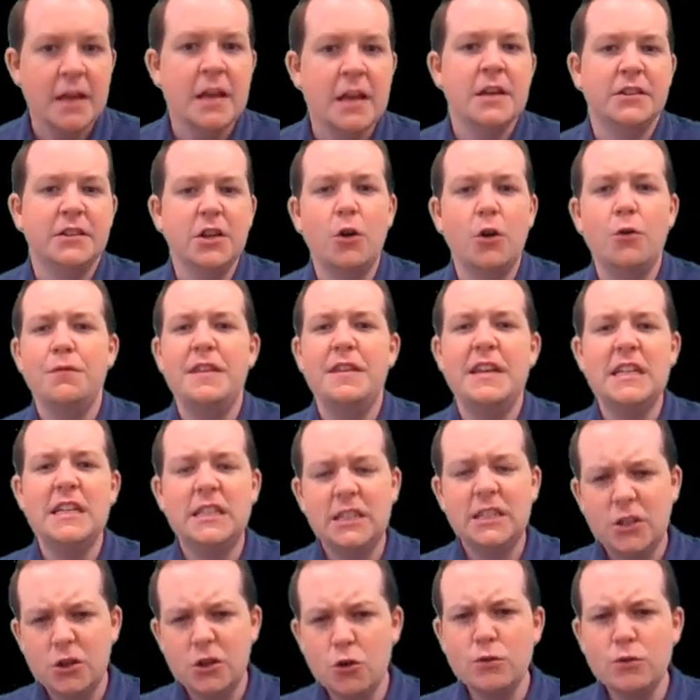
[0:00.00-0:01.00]
So these
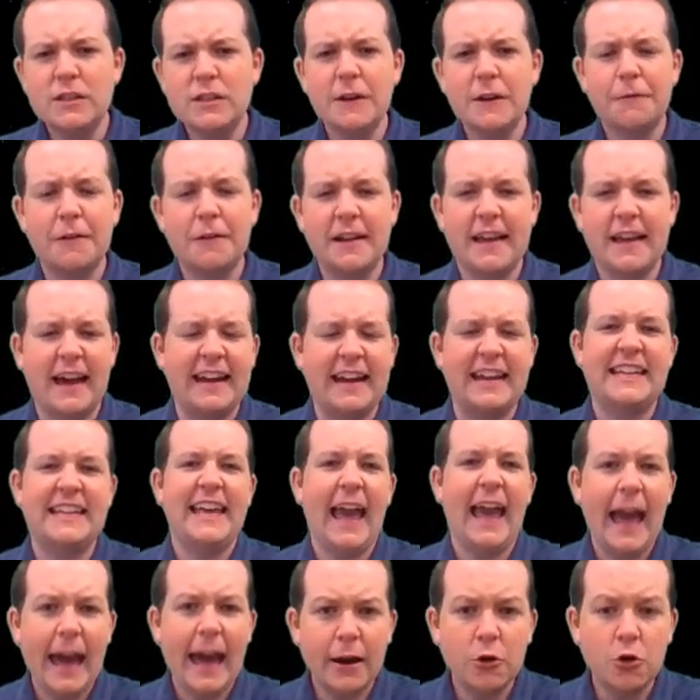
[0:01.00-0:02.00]
two different kind of
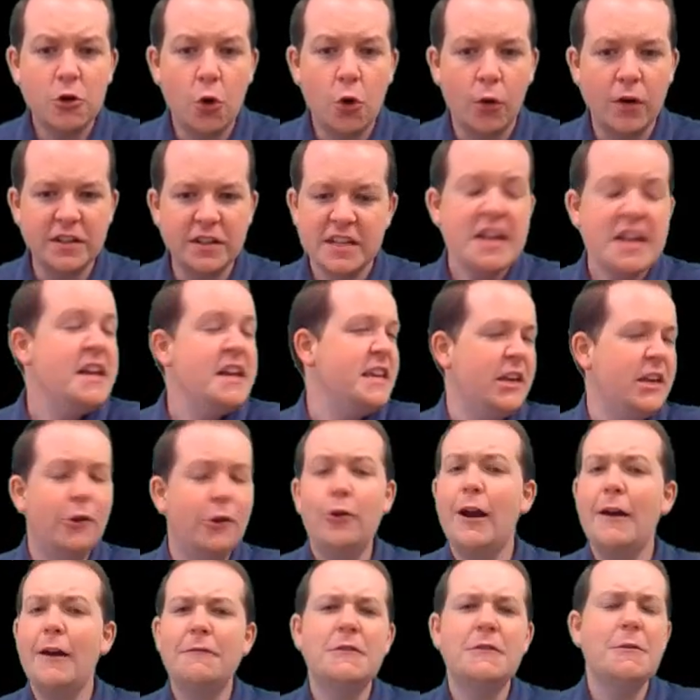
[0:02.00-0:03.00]
categories, you
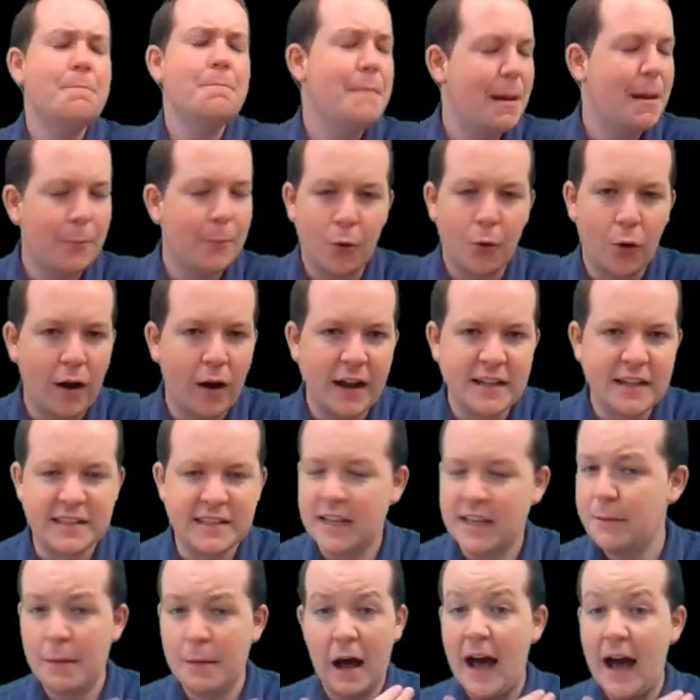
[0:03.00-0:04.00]
don't have to memorize
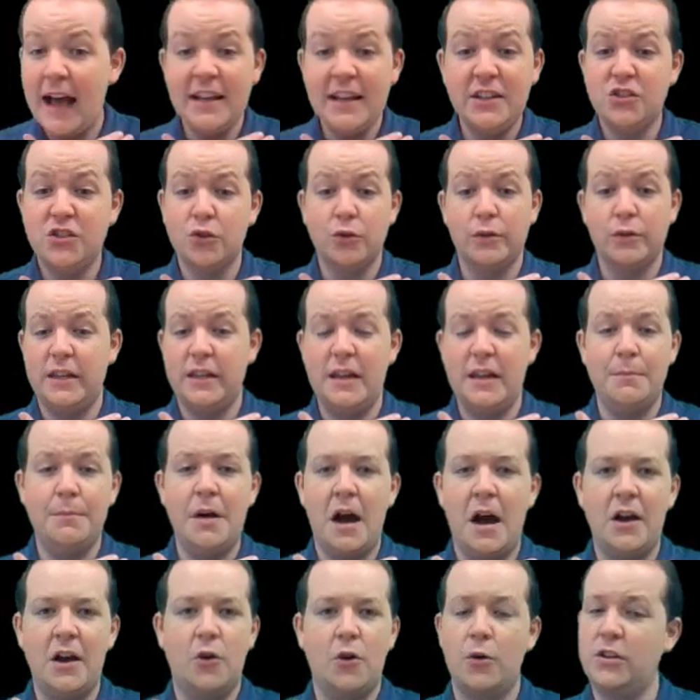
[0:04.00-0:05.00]
them. I certainly am
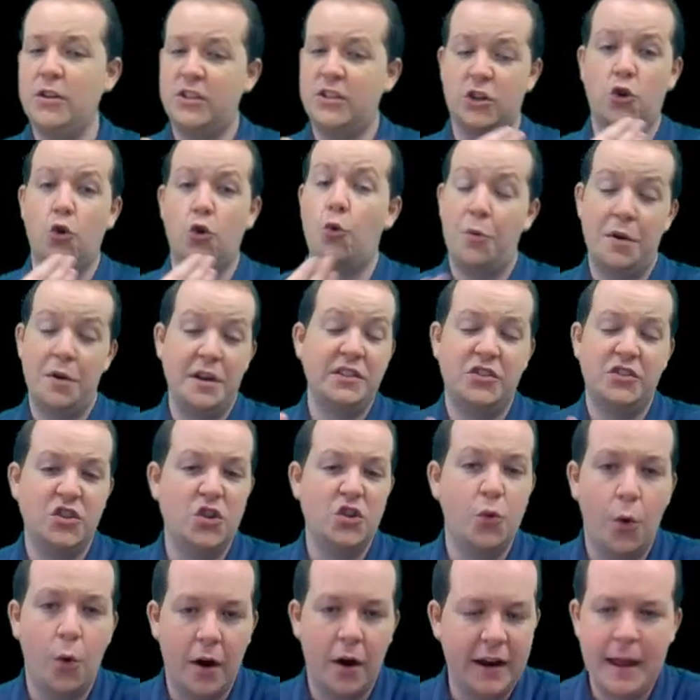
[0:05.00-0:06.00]
not going to quiz
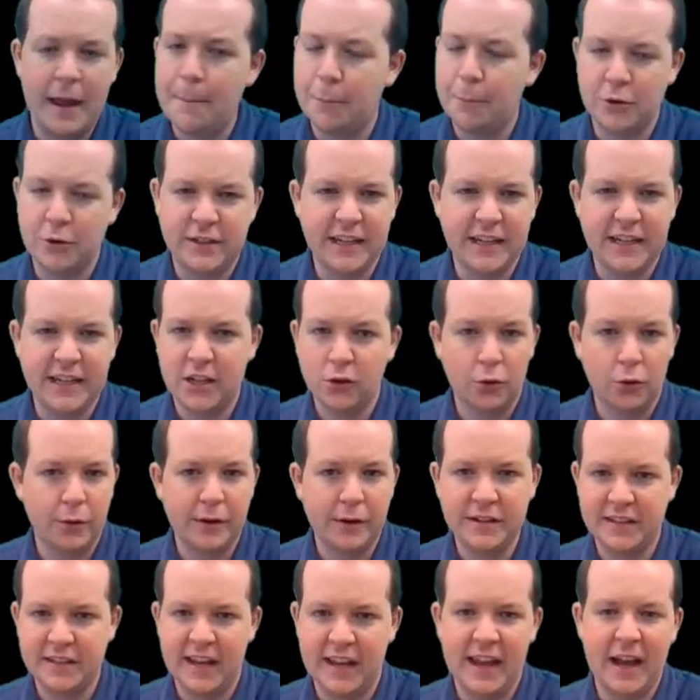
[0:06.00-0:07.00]
you on a particular
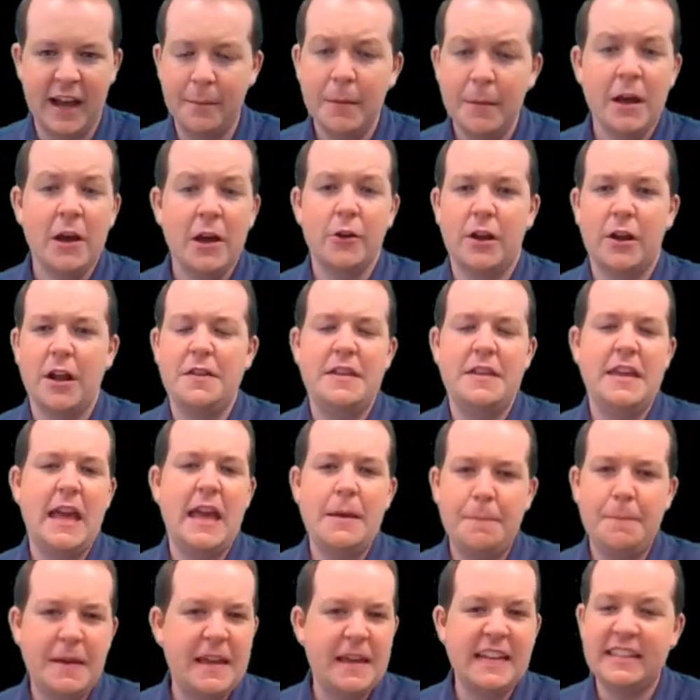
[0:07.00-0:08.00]
exam. Okay, the
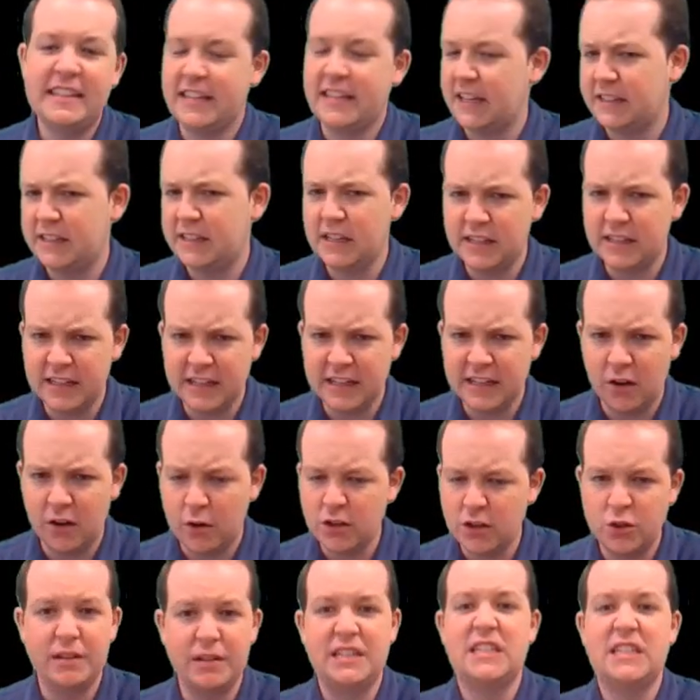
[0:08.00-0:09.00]
AP test isn't going
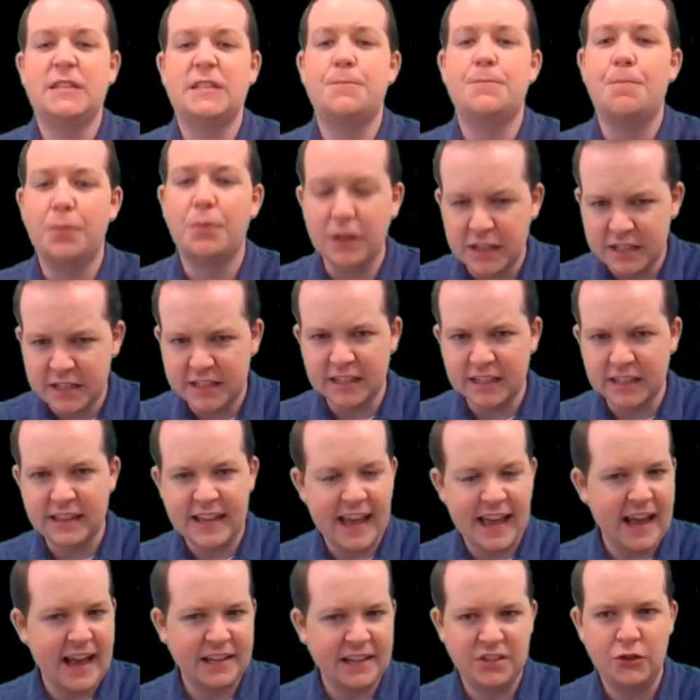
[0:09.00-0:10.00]
to
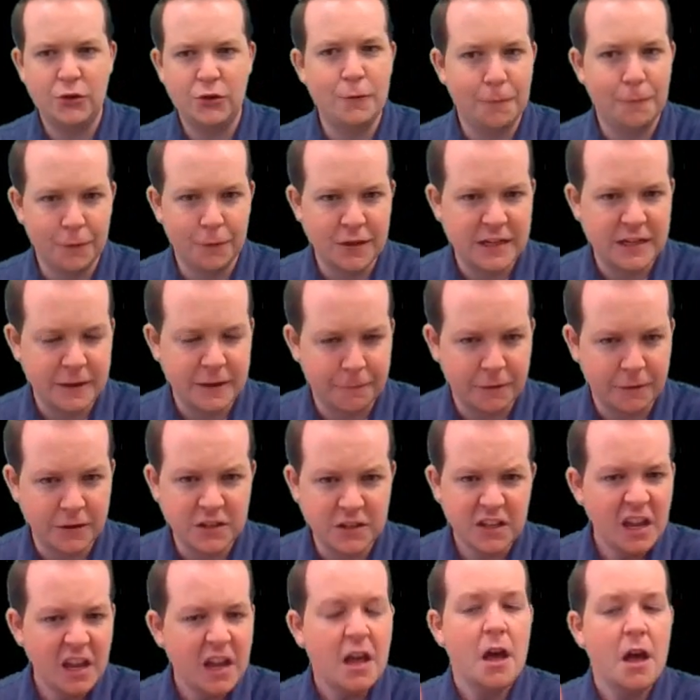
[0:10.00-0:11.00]
explicitly ask you for the difference.